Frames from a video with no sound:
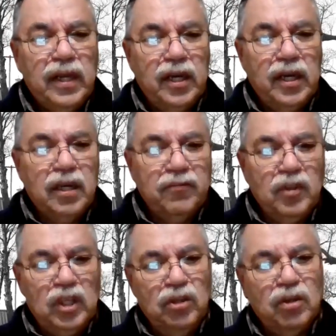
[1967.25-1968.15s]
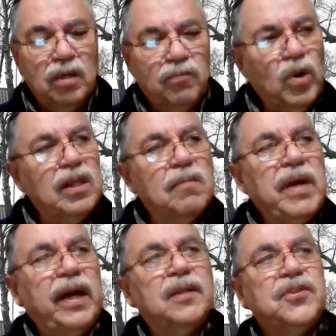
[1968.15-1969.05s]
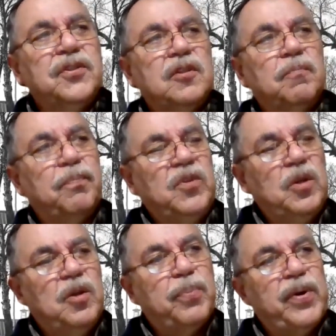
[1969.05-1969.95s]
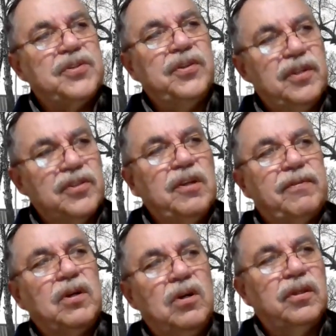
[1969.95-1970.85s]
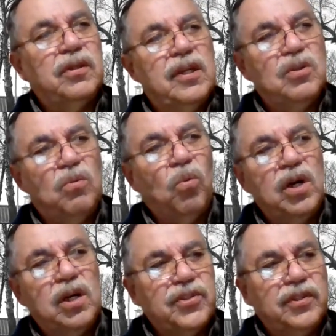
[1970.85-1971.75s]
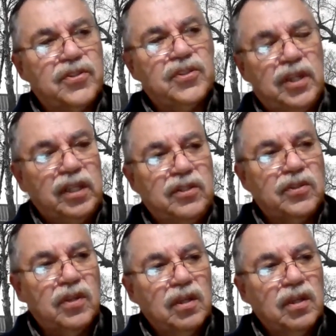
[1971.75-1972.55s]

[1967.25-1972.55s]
And if you can well imagine, the Depression, as difficult as it was in the cities,